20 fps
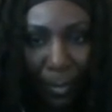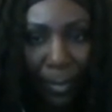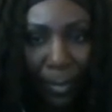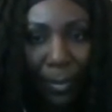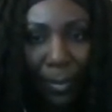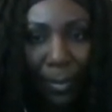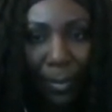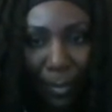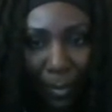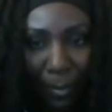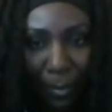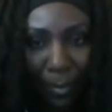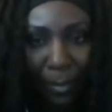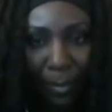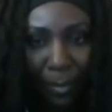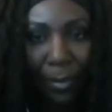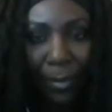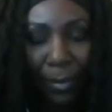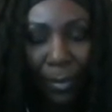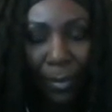
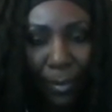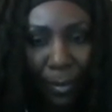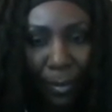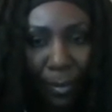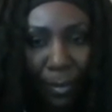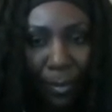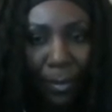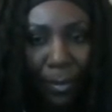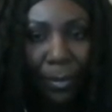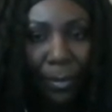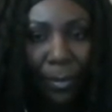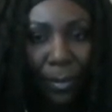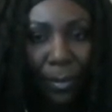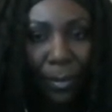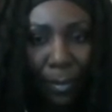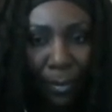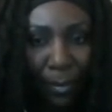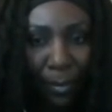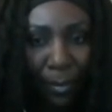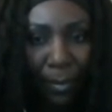
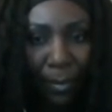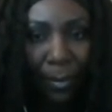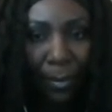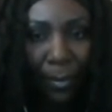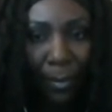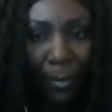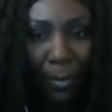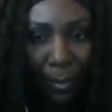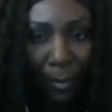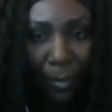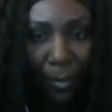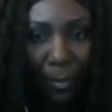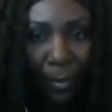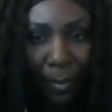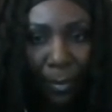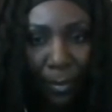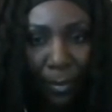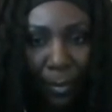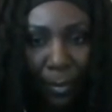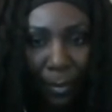
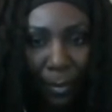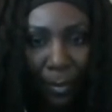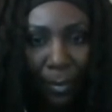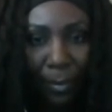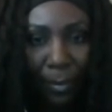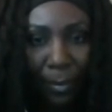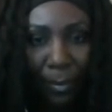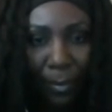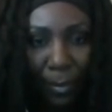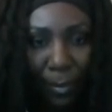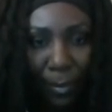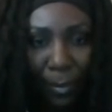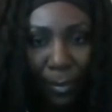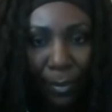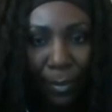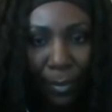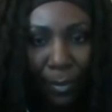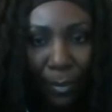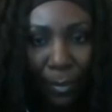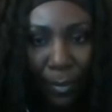
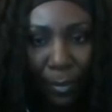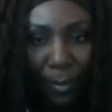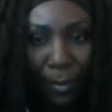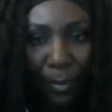(not speaking)